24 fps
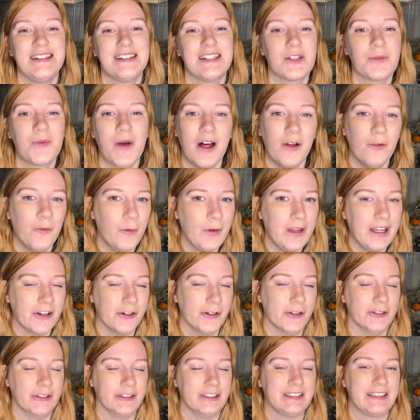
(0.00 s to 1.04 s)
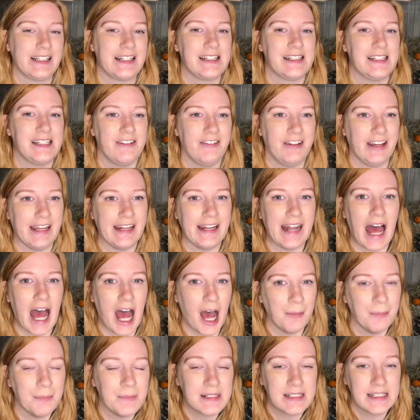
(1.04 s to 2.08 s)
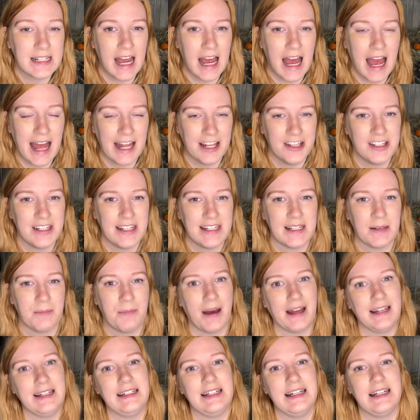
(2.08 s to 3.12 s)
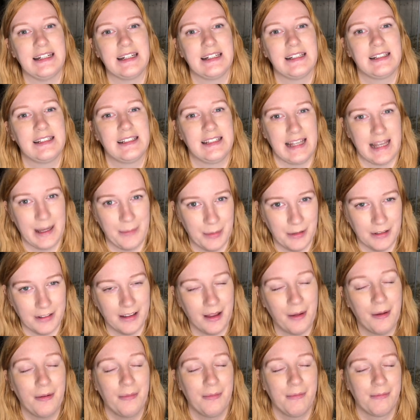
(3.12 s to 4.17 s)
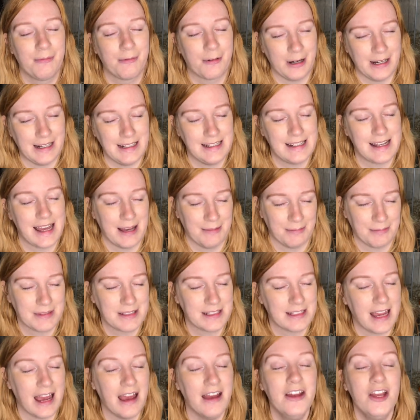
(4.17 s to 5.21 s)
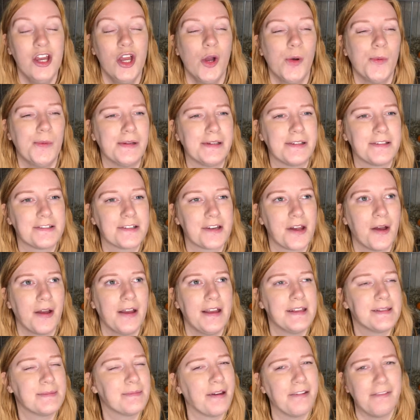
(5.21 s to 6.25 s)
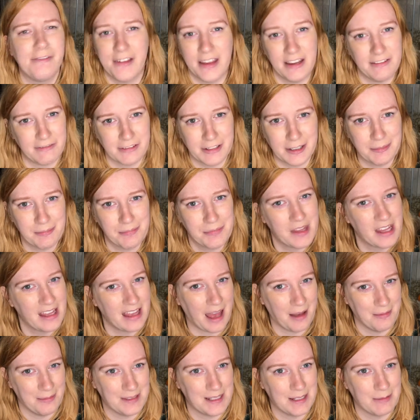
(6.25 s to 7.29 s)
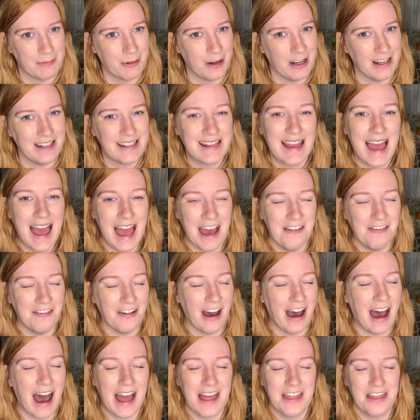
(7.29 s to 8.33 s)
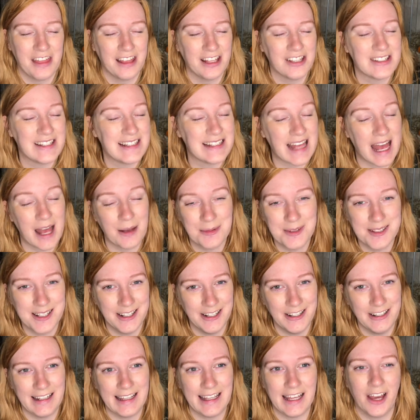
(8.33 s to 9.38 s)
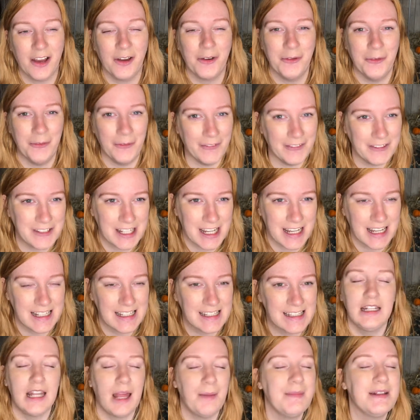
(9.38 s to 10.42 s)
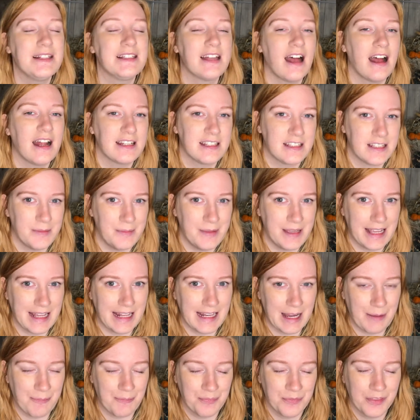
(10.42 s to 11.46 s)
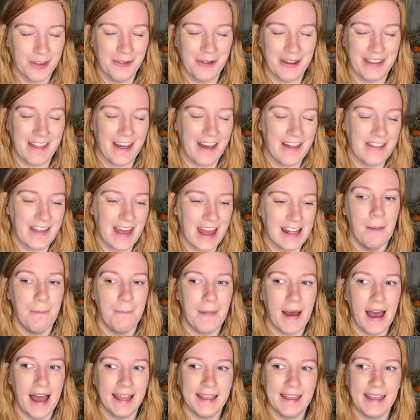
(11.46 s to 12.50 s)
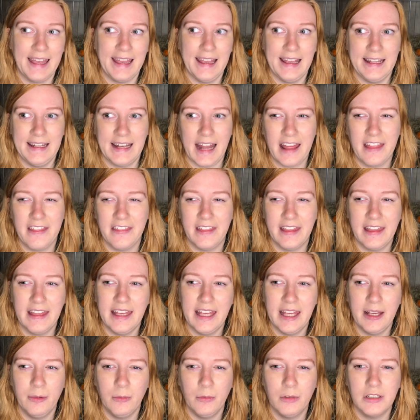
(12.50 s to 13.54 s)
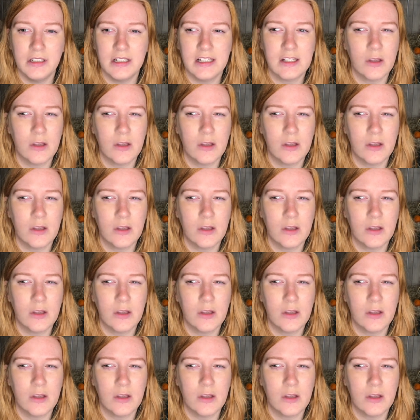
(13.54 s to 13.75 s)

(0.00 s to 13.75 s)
a 12-week-old Syrian hamster and she's a banded sable print hamster, which is my favourite hamster print ever. I think she's absolutely gorgeous. Let me start at the beginning with her then. Back in, I think it was